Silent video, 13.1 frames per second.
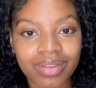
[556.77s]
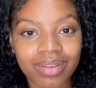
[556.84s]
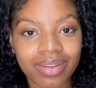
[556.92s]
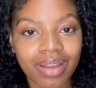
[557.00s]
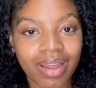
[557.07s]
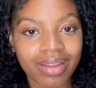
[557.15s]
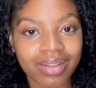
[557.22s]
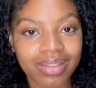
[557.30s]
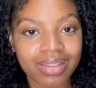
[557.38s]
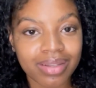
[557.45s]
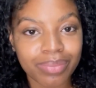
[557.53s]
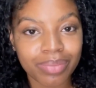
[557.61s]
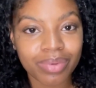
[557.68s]
like
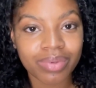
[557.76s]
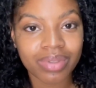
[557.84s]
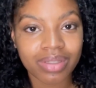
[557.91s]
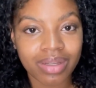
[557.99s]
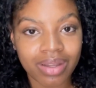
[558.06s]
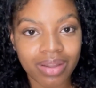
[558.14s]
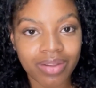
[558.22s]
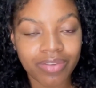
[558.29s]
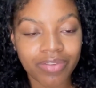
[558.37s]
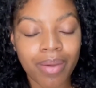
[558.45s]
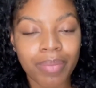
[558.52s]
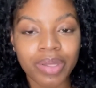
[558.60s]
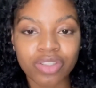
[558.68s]
simple stuff,
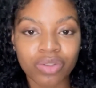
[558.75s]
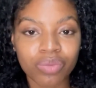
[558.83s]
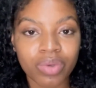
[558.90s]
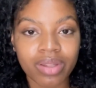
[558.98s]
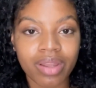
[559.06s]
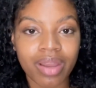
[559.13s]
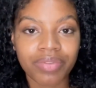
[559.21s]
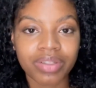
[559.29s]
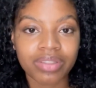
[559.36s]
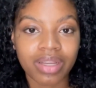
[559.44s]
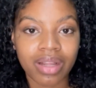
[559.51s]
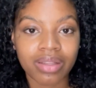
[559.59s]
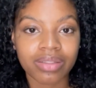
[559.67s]
but you really have to
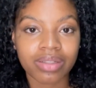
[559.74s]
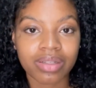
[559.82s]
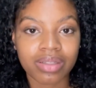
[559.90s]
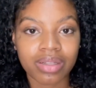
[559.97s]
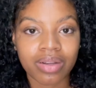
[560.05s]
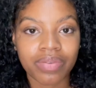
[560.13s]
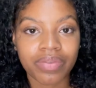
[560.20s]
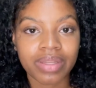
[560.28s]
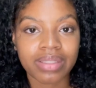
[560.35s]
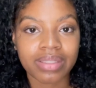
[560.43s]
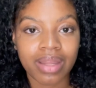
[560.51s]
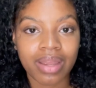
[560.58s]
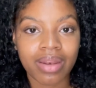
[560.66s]
challenge yourself and
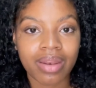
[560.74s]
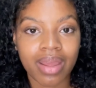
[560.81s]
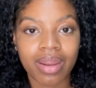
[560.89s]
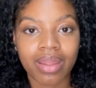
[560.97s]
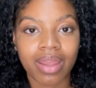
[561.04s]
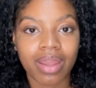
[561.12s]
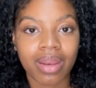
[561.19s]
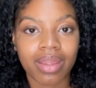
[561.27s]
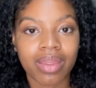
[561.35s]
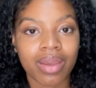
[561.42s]
stay dedicated.